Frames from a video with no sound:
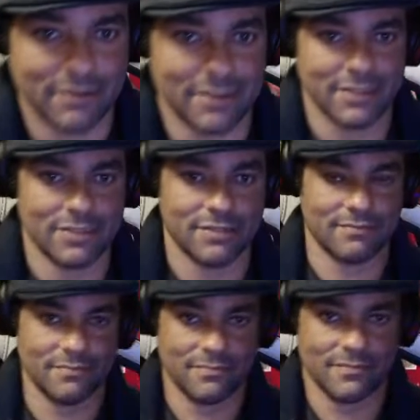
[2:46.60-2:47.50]
it is.
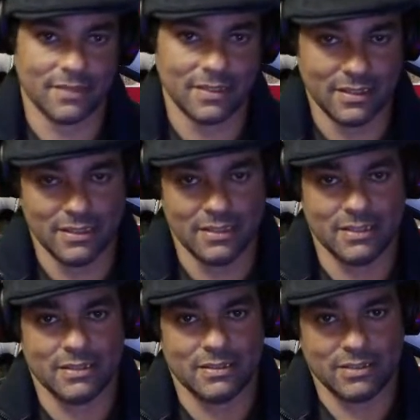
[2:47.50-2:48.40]

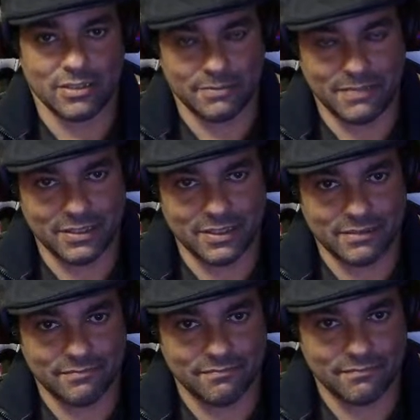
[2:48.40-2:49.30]
So it's
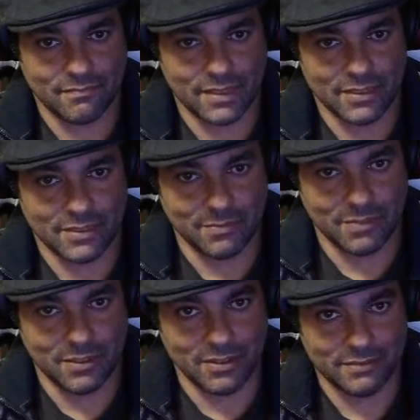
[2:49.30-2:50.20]
building, it's
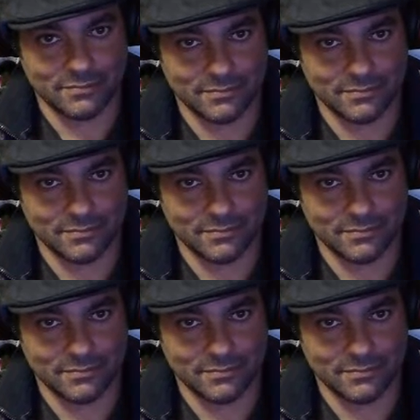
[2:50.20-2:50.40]
uploading,